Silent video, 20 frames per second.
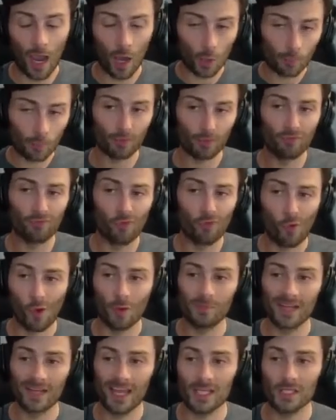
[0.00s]

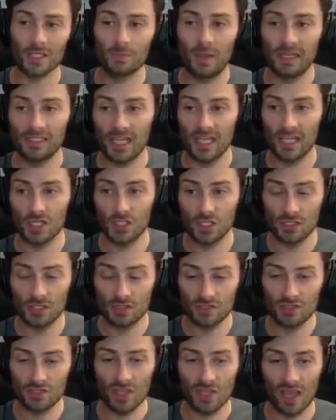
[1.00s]
outperformed
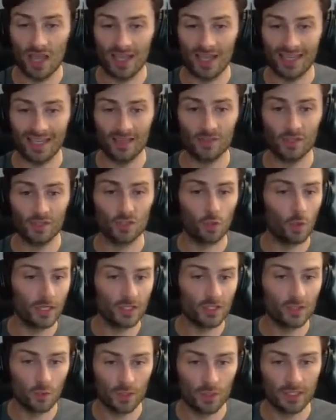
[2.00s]
expectations in the
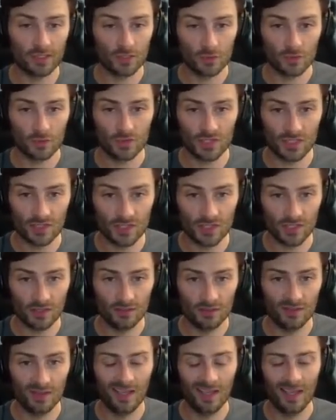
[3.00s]
2022
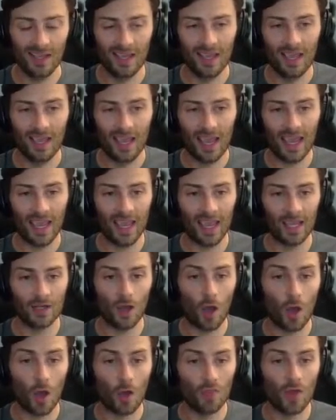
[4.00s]
season.
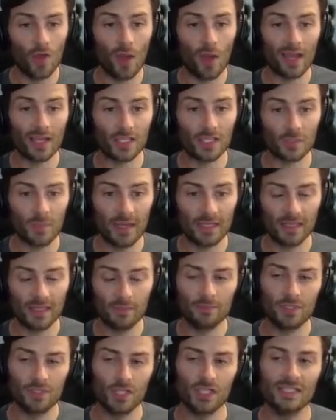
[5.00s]
And although I expect
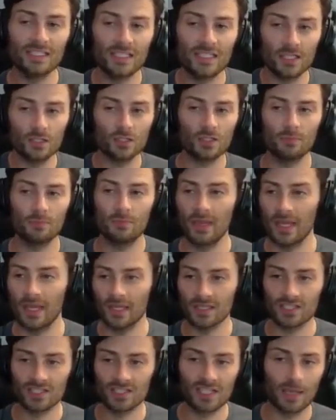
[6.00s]
them to continue to
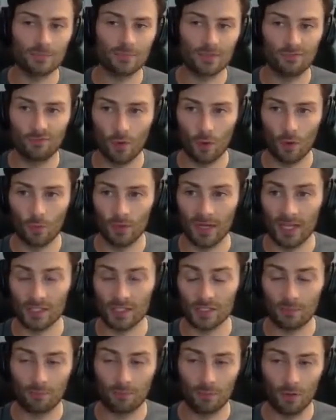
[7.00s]
make steps forward
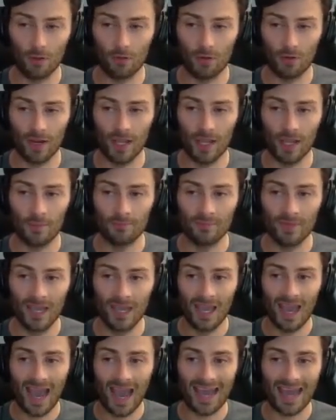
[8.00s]
as a program,
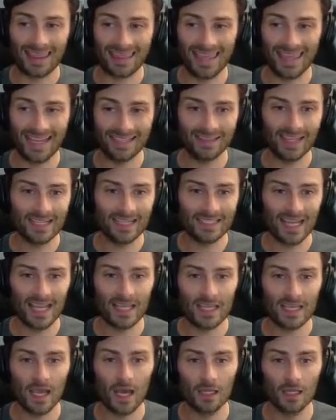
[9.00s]
I think they
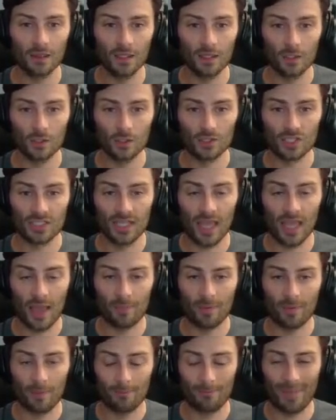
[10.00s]
take a little
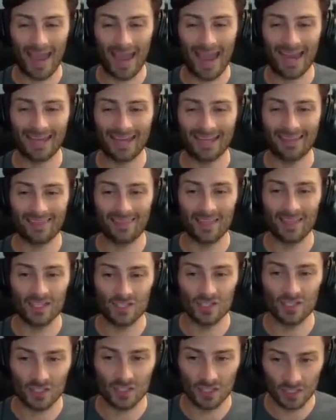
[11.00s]
step back
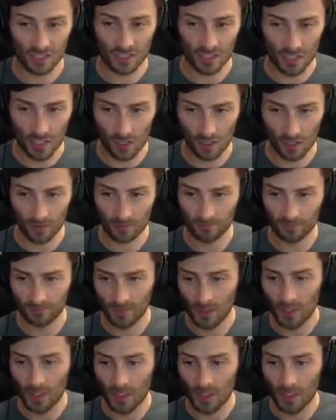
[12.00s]
this year